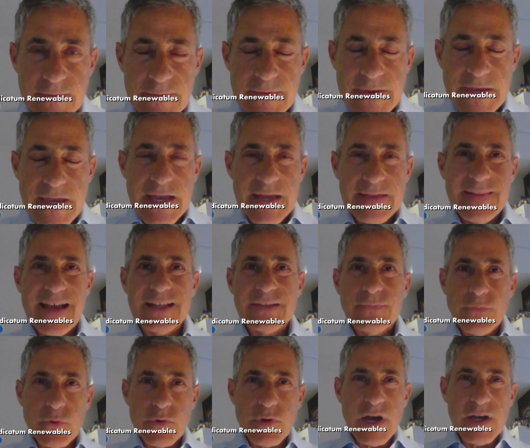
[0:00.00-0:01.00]
And that
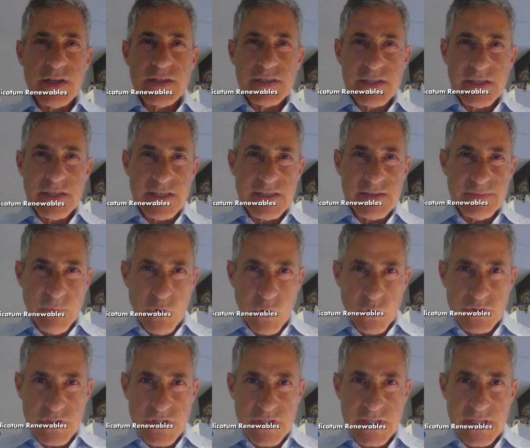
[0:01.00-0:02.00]
for us is
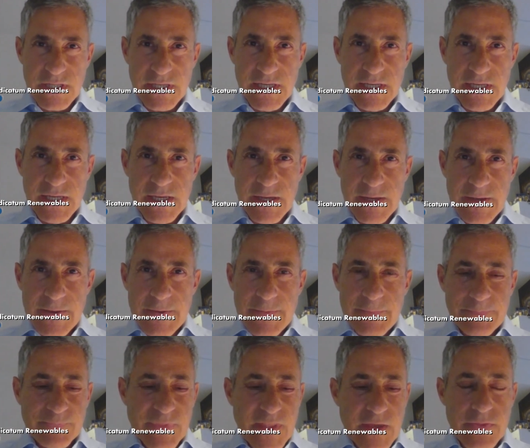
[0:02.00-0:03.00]
mostly
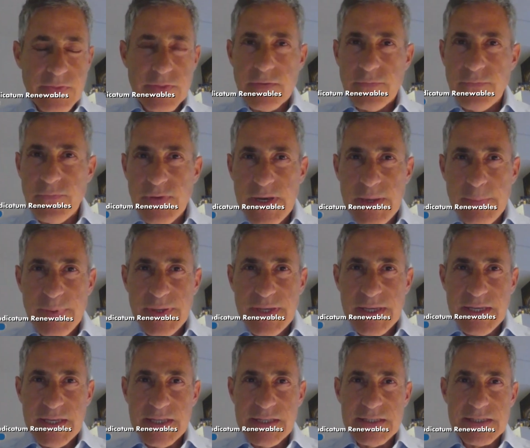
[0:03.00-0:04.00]
the
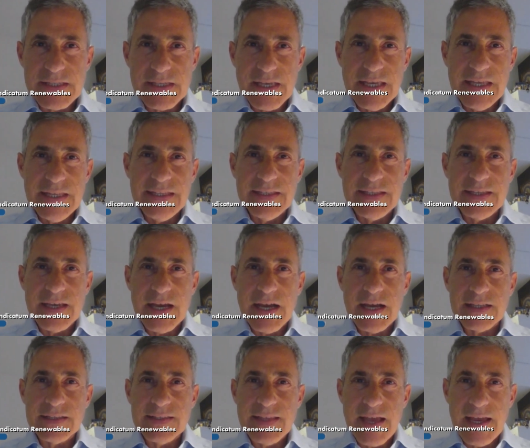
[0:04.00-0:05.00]
Philippines, India,
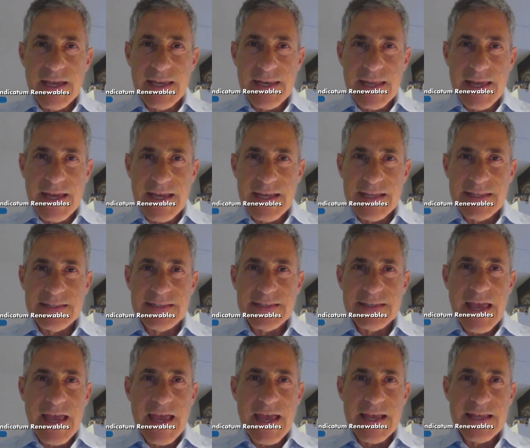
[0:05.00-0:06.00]
Thailand,
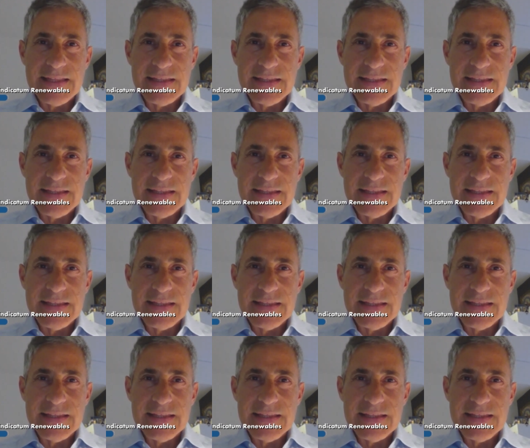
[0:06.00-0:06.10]
and